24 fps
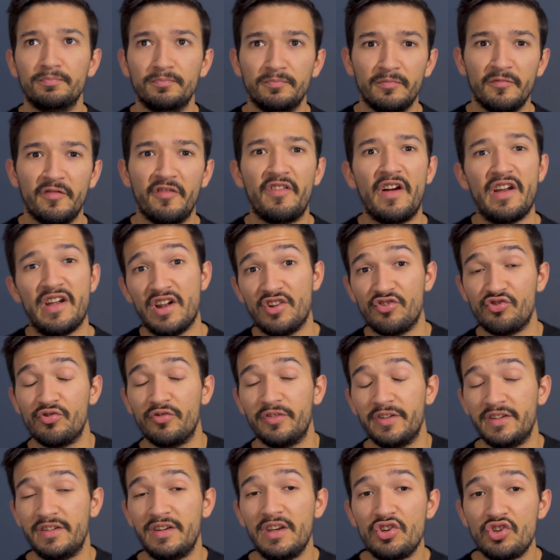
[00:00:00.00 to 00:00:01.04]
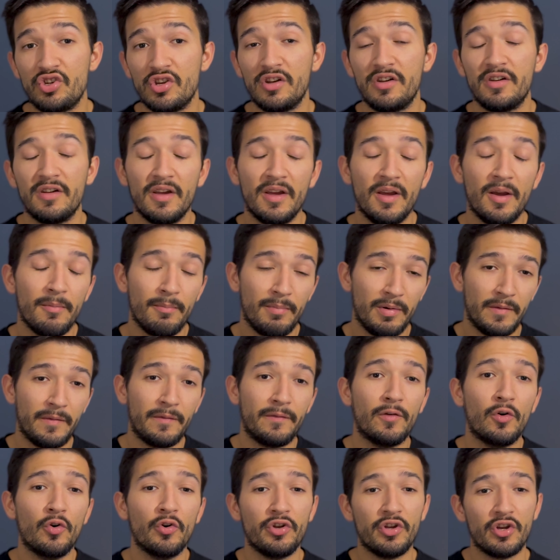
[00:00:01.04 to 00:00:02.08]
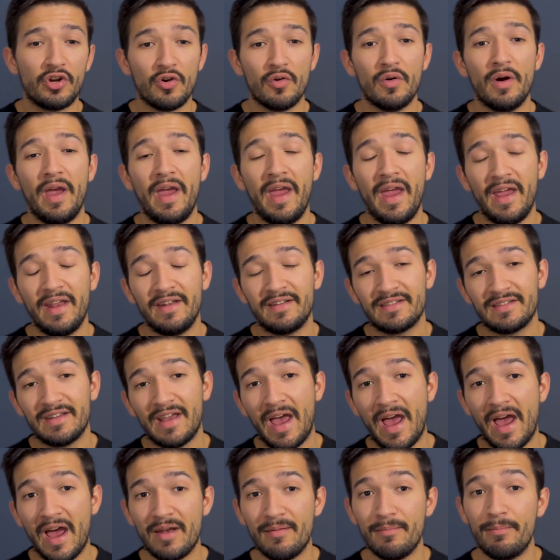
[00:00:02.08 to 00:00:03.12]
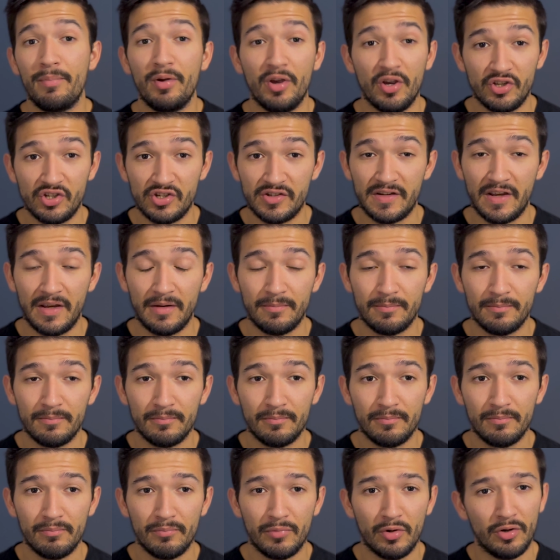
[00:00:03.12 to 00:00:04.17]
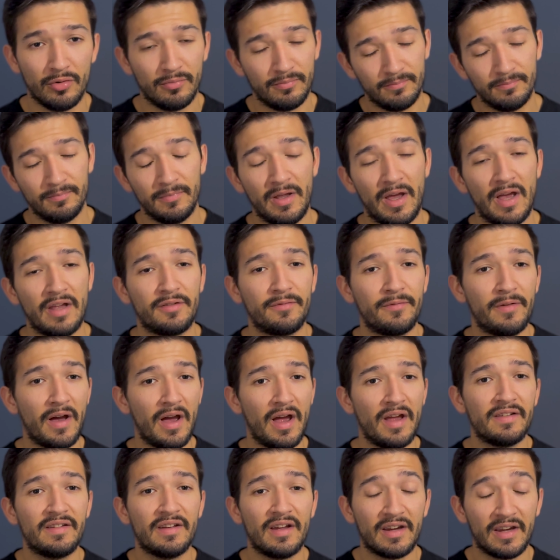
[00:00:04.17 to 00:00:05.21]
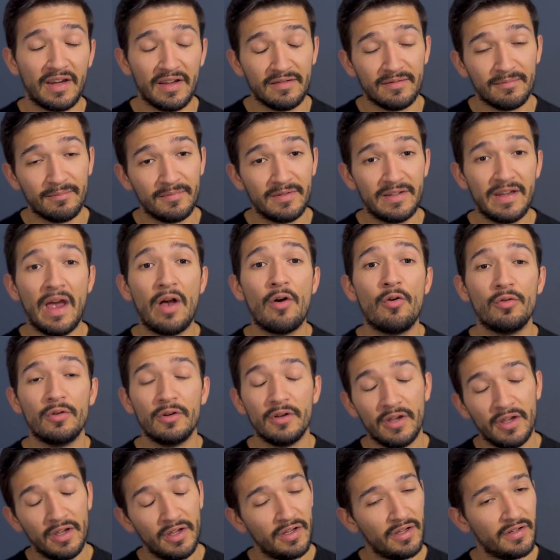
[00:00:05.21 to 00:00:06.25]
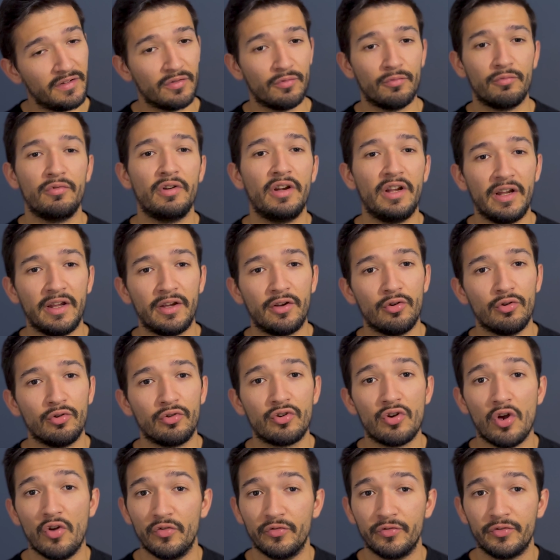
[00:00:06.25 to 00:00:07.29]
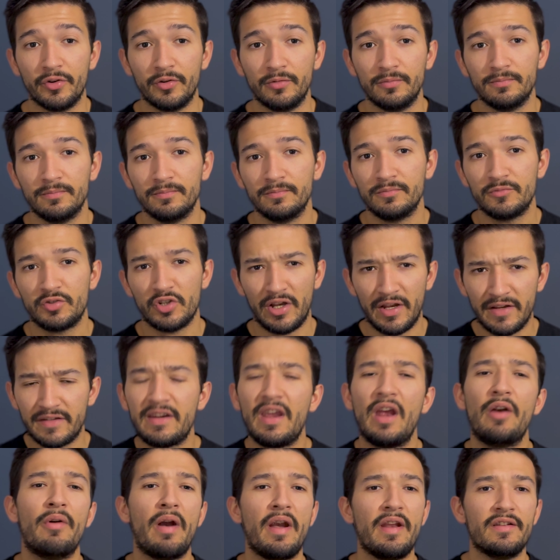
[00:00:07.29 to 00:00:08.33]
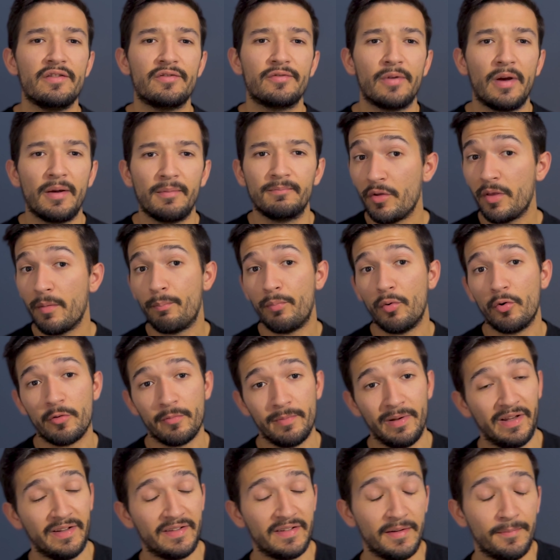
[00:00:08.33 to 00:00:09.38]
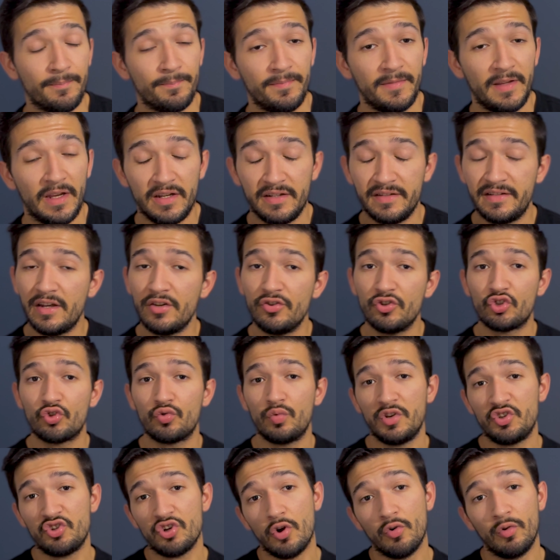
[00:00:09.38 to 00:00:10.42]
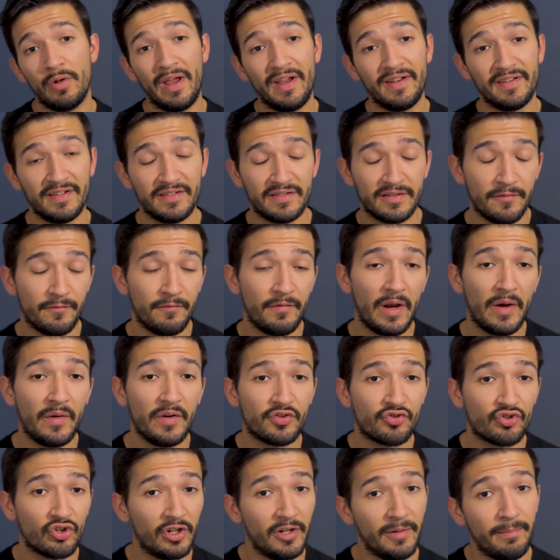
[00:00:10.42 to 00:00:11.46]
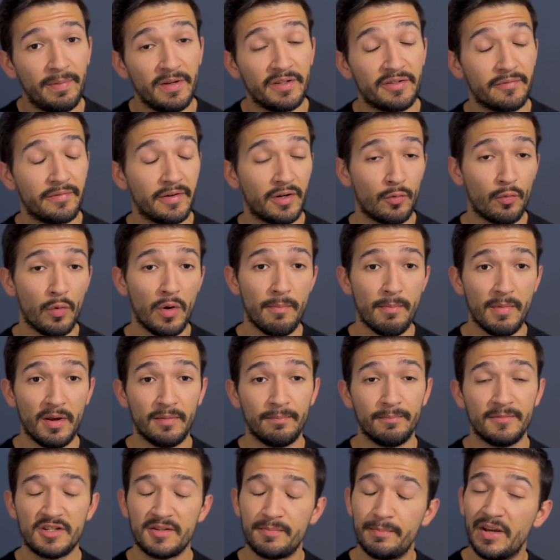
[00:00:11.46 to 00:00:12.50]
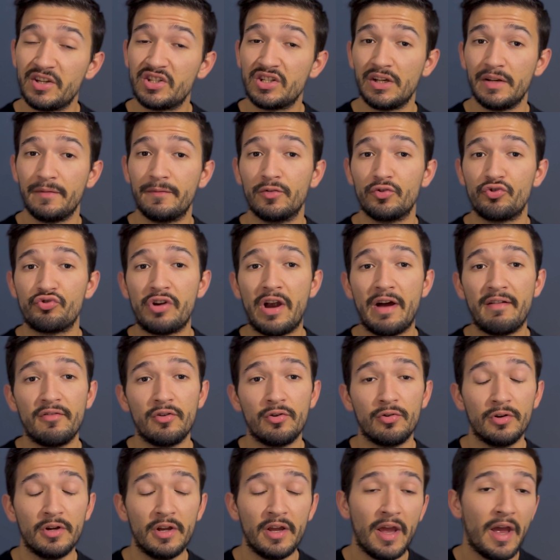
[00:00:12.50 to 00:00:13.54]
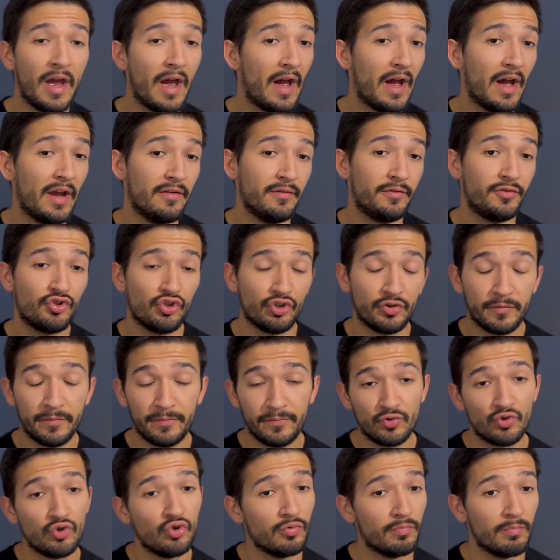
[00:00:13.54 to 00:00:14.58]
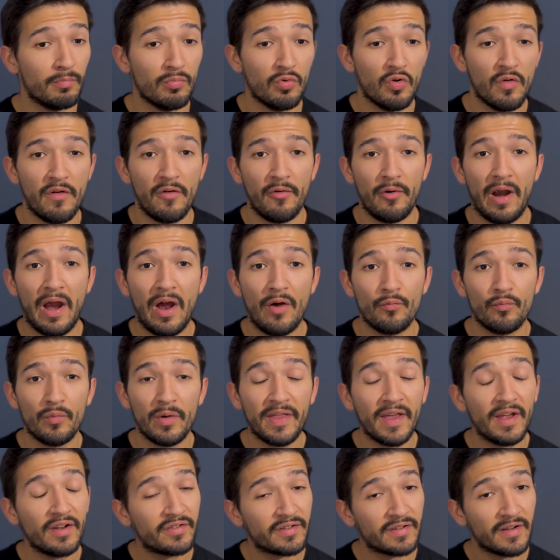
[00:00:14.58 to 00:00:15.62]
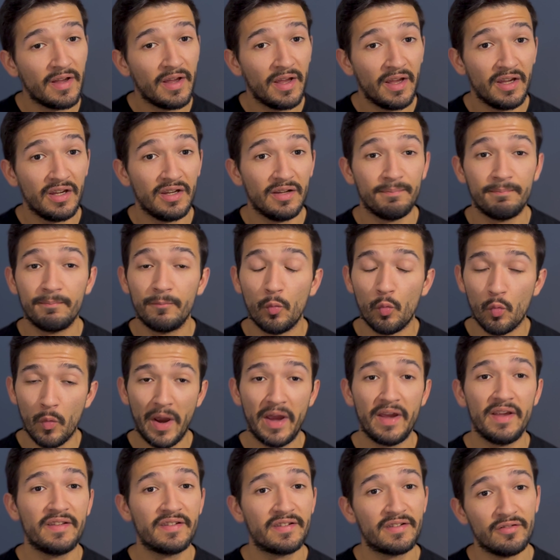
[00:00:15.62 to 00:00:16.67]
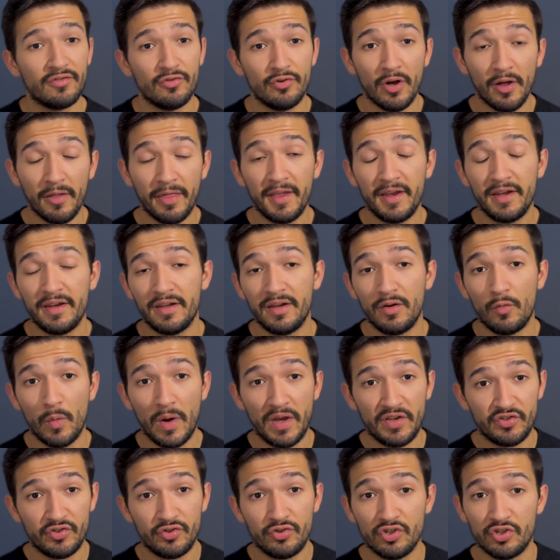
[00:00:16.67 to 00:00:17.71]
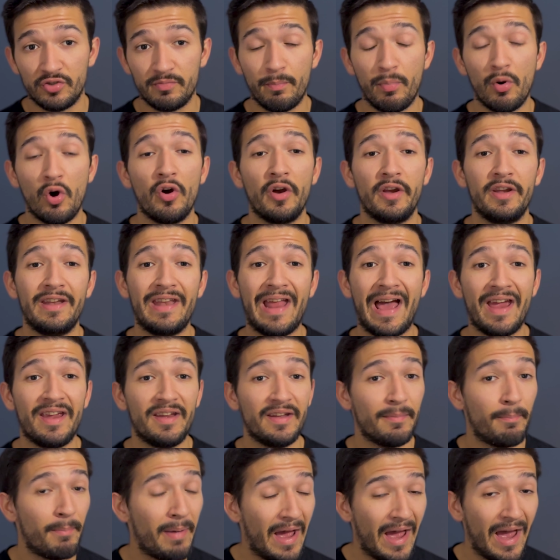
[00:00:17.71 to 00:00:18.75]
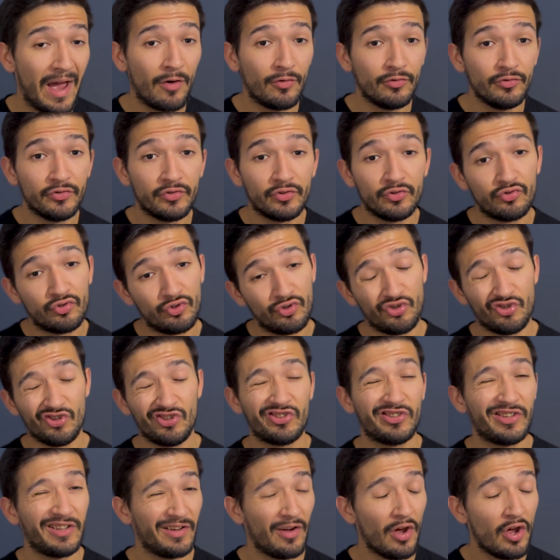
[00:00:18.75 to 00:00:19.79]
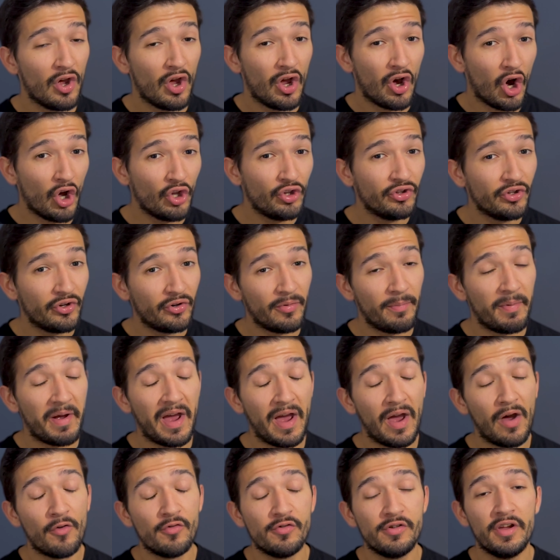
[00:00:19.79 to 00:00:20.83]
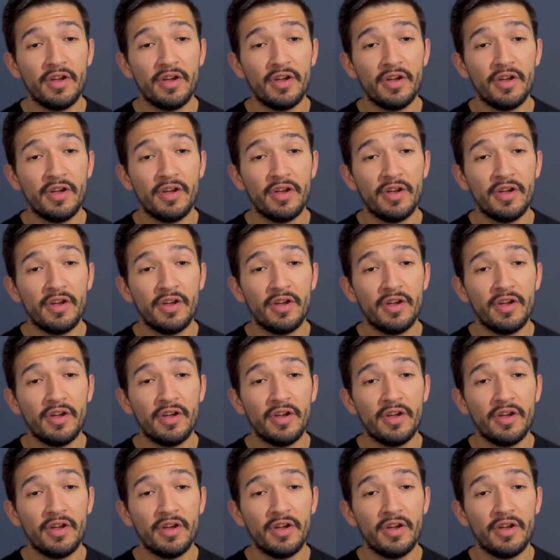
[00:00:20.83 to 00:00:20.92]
financial decision before you go ahead and purchase it. But as far as I can tell, it's a really good console. So let's get right into it. Start with the portability. The Nintendo Switch OLED is a very solid piece of equipment, especially for travel and just to move around with it. It weighs nothing. It weighs just 0.9 pounds. So just under a pound